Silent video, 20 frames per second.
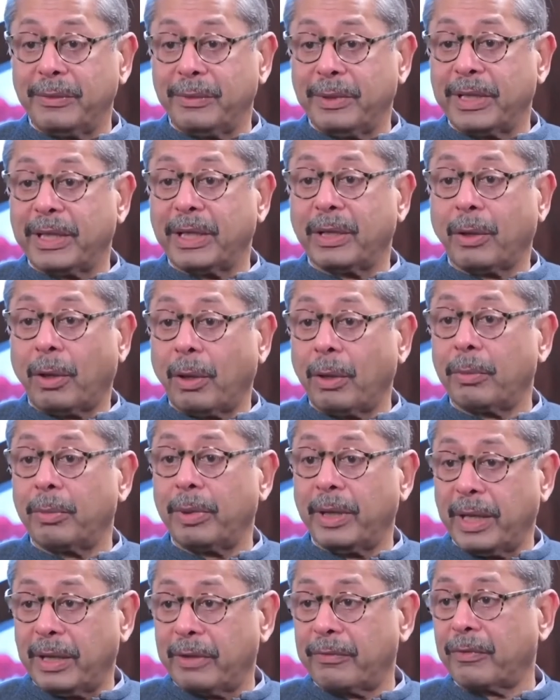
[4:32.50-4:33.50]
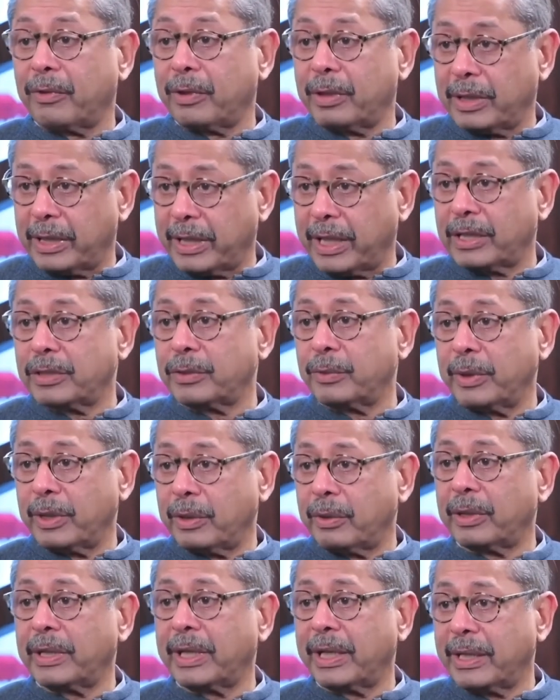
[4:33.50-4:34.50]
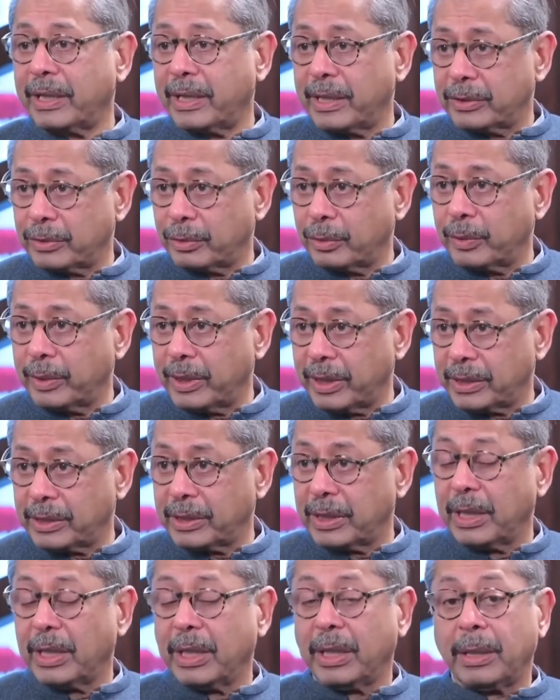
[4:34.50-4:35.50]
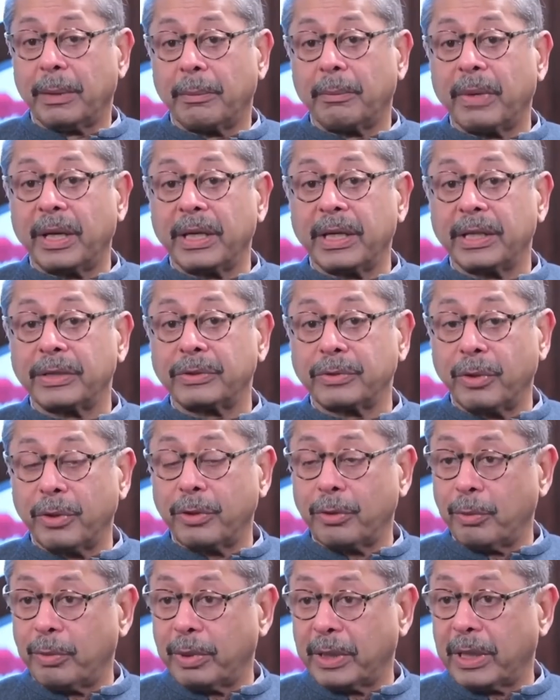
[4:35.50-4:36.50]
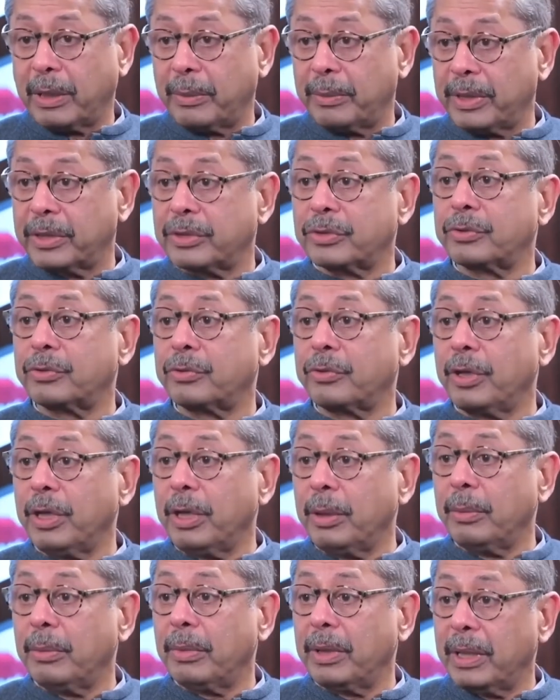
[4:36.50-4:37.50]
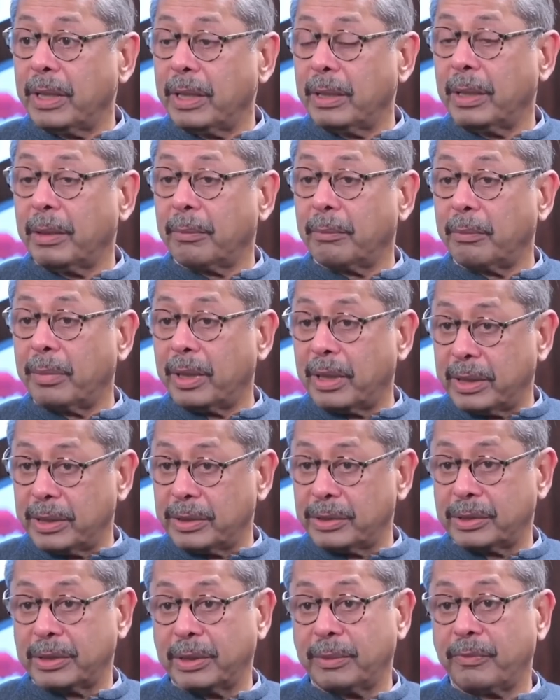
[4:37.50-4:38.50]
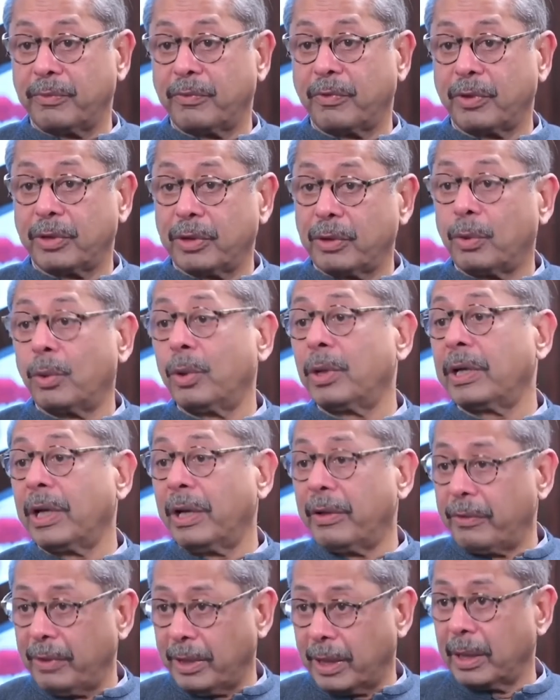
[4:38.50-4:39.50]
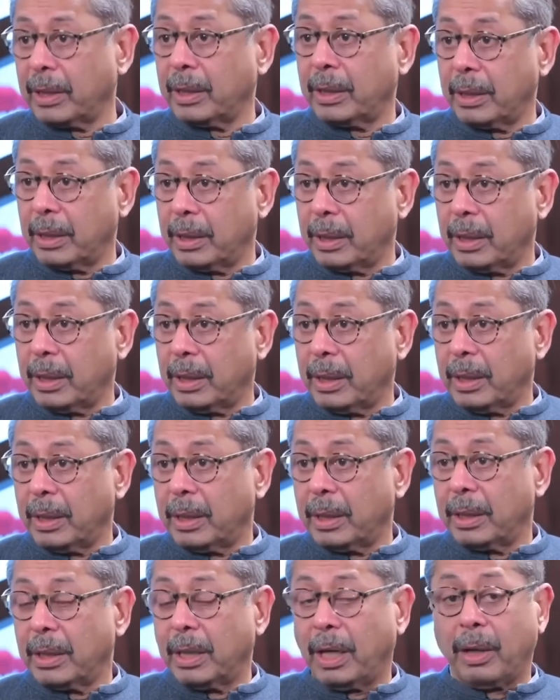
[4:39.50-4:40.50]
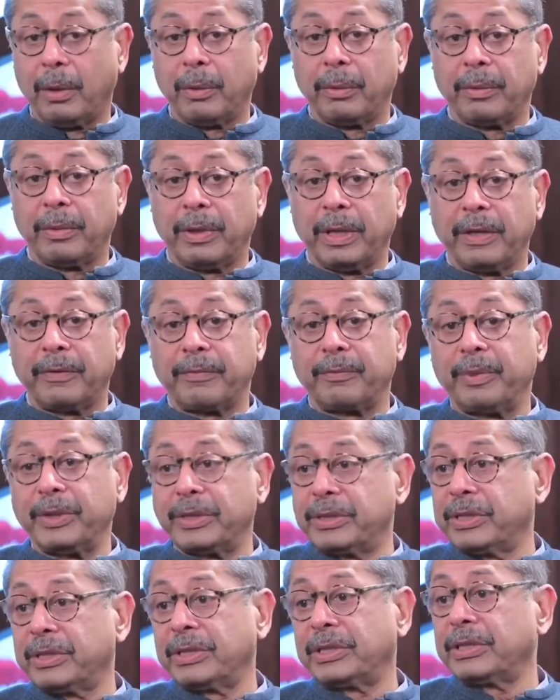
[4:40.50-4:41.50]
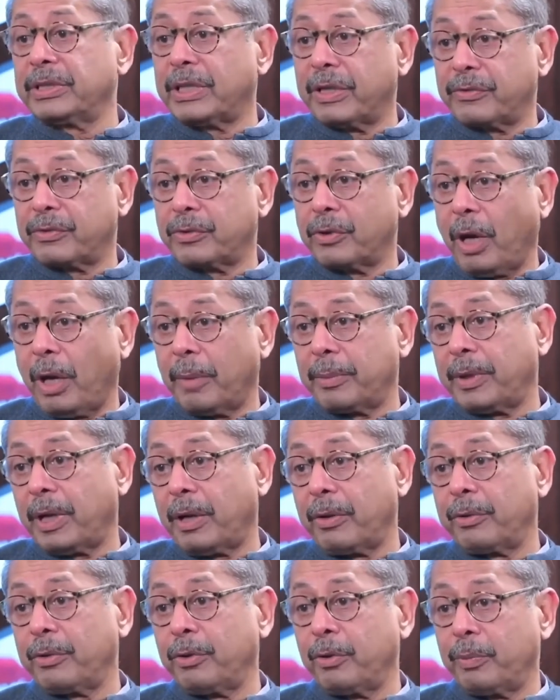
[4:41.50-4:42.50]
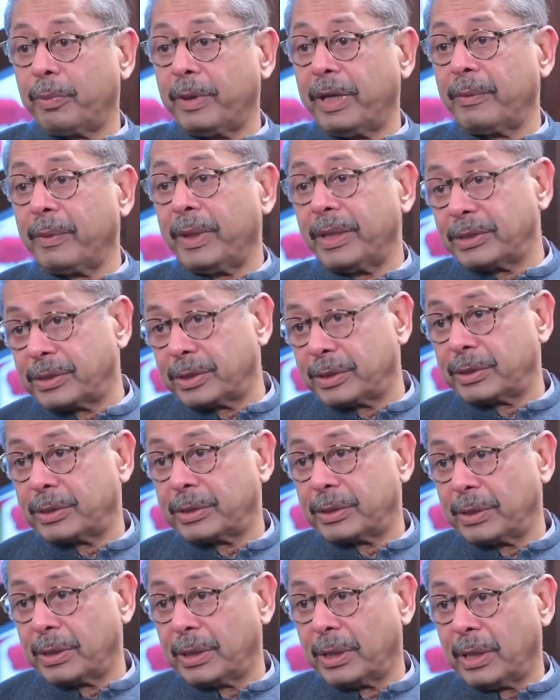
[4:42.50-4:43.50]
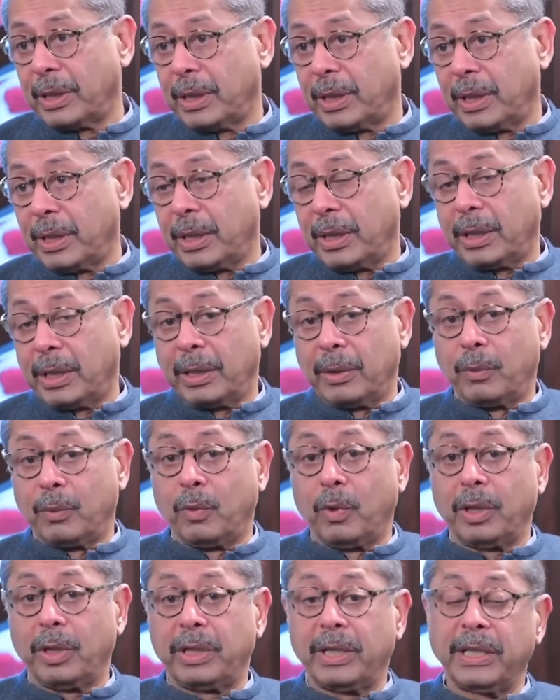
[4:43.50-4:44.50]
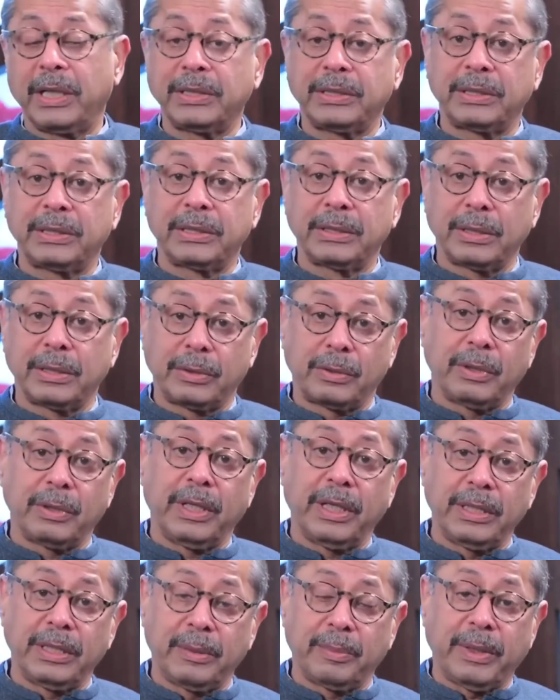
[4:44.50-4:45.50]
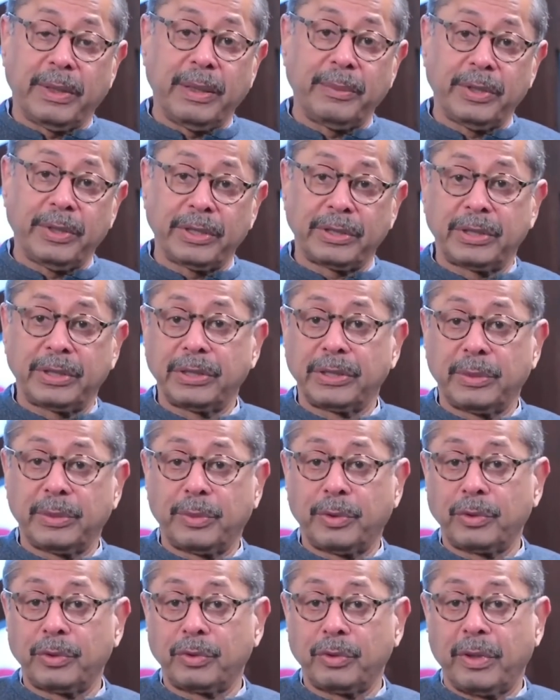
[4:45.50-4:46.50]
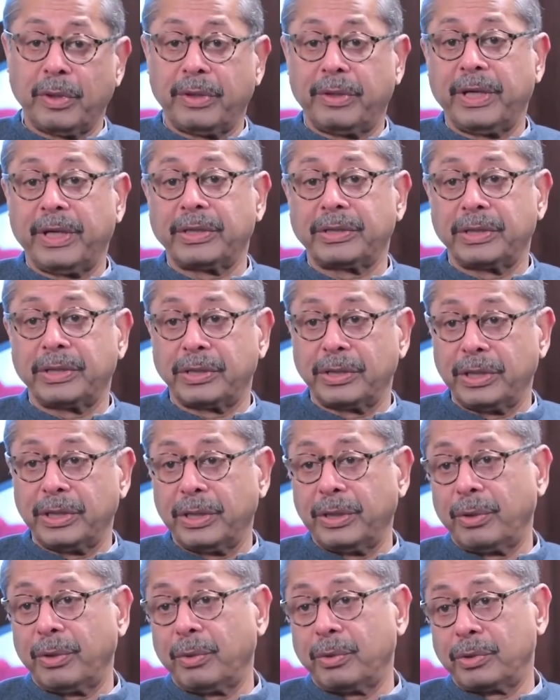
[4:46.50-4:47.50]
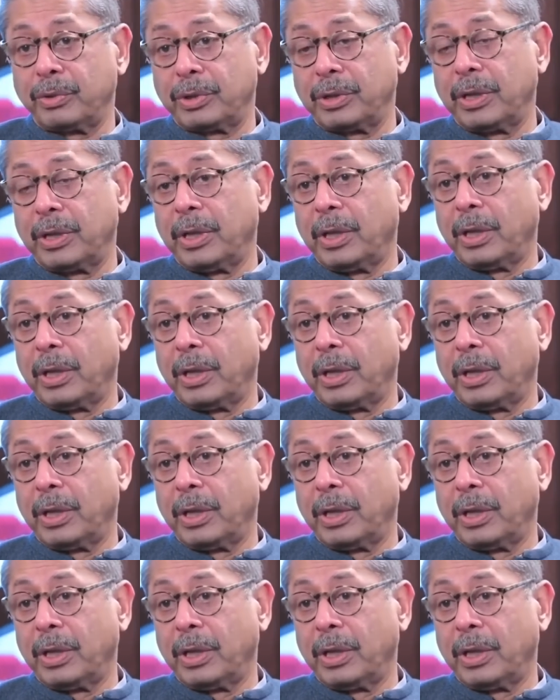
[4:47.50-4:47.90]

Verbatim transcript: we can all bear for the next week or 10 days, two weeks, but it's going to become extremely burdensome for the whole country. Now, if businesses have stopped, how do you pay wages? Right. What has today the Prime Minister supposed to address the CEOs